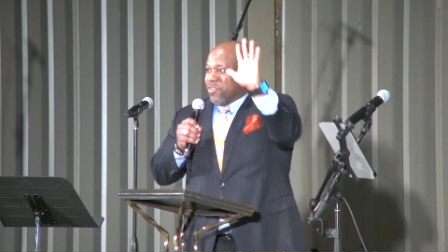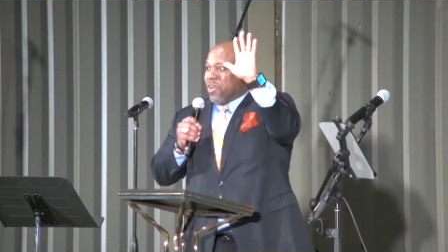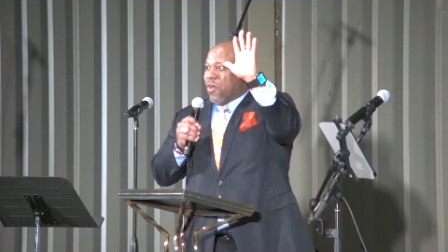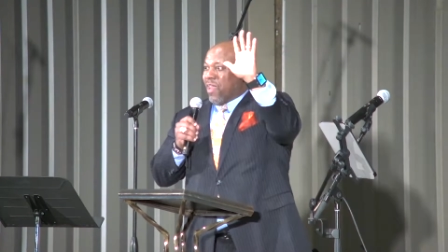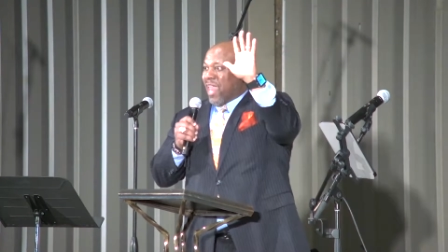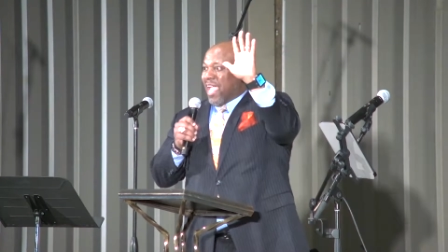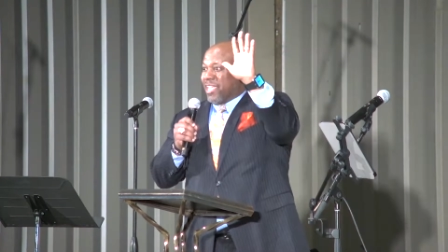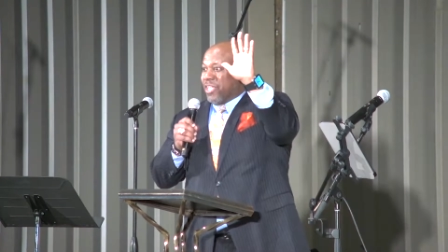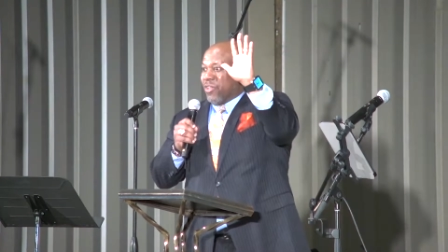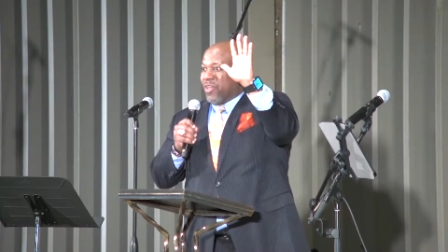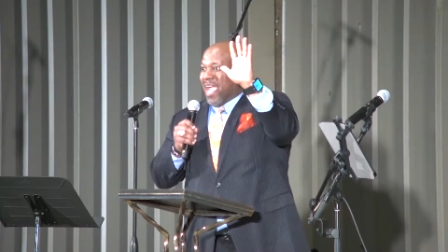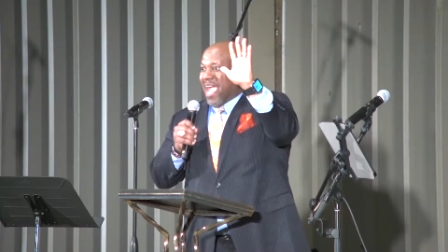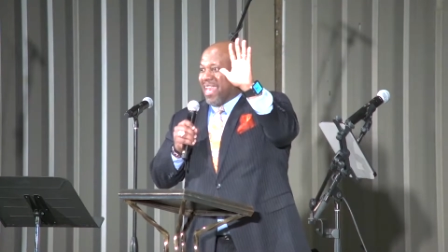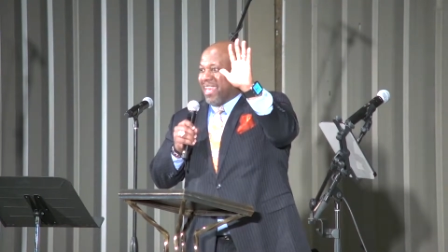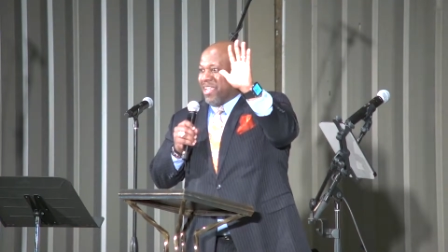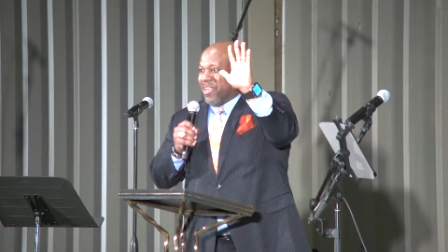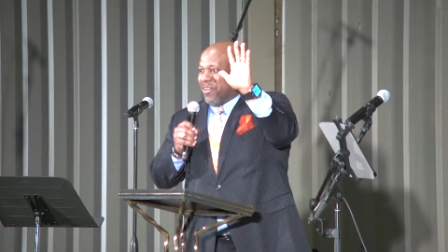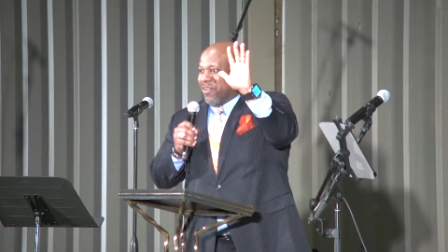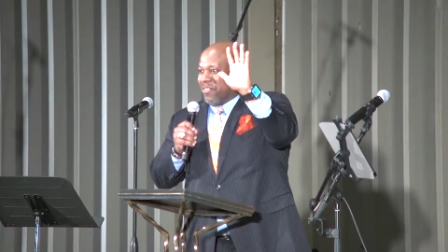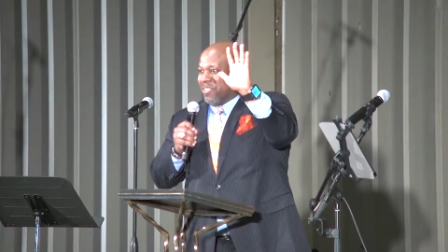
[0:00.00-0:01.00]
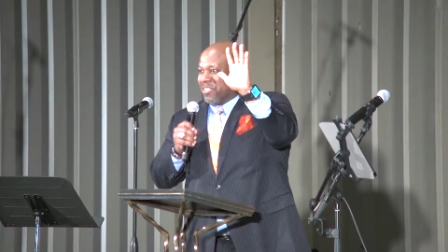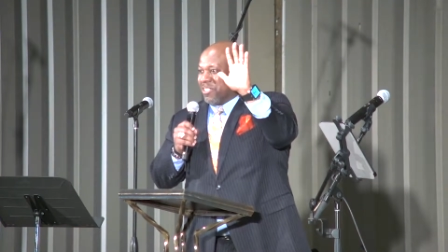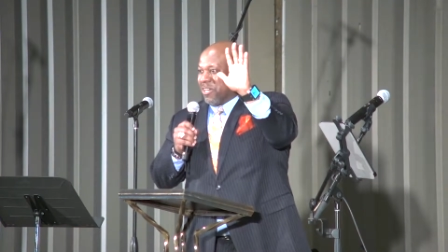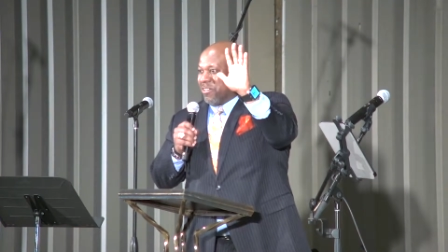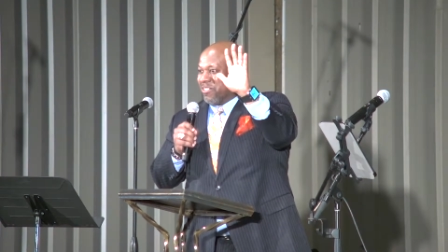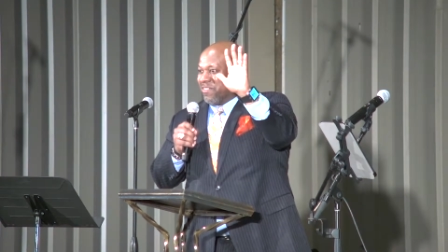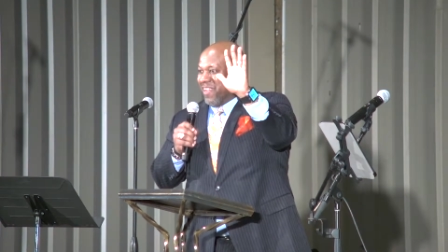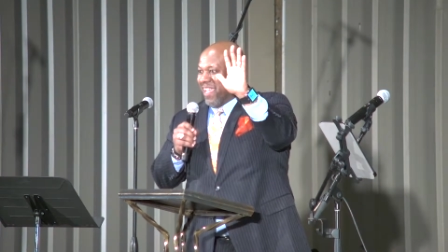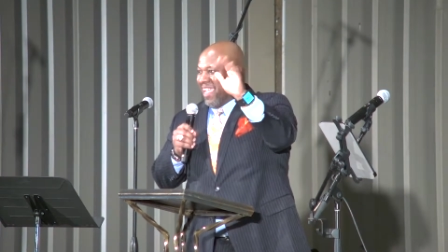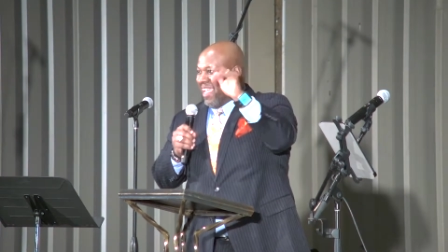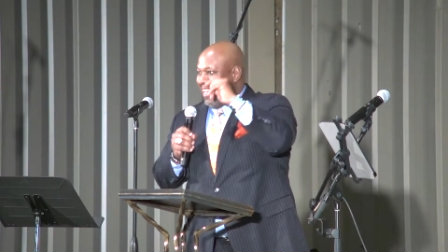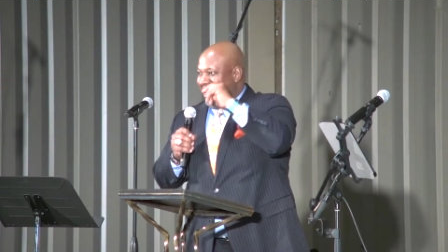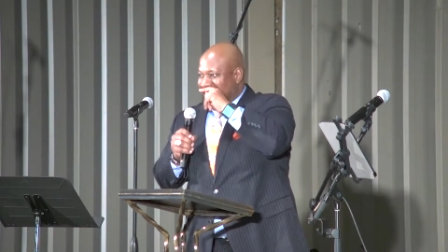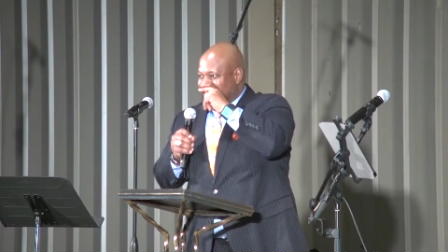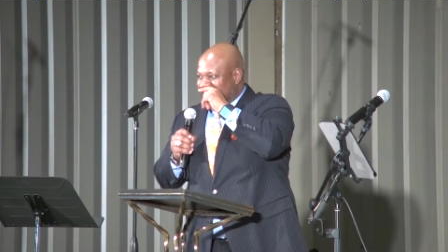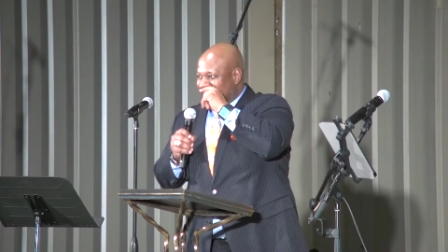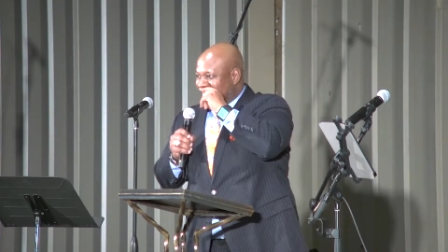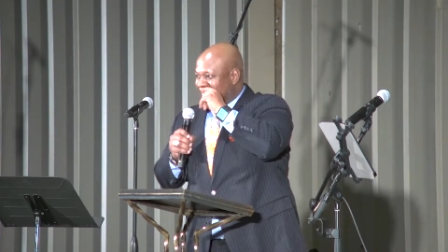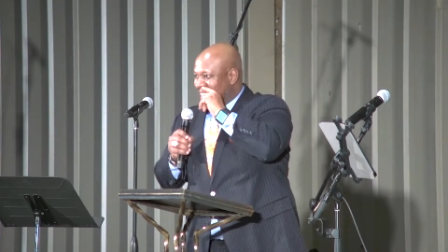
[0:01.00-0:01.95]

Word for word: you know, like you got here on the church van.